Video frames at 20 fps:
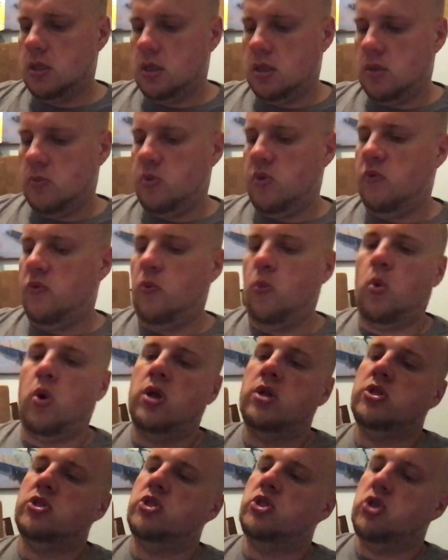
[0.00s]
But from
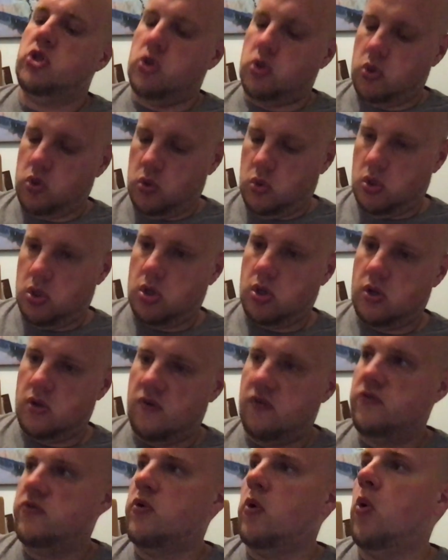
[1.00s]
1, 2,
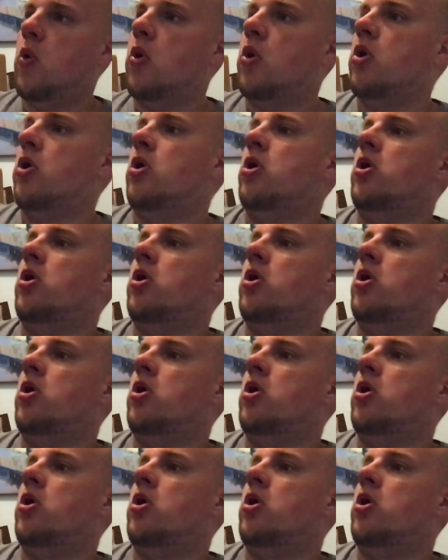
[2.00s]
4.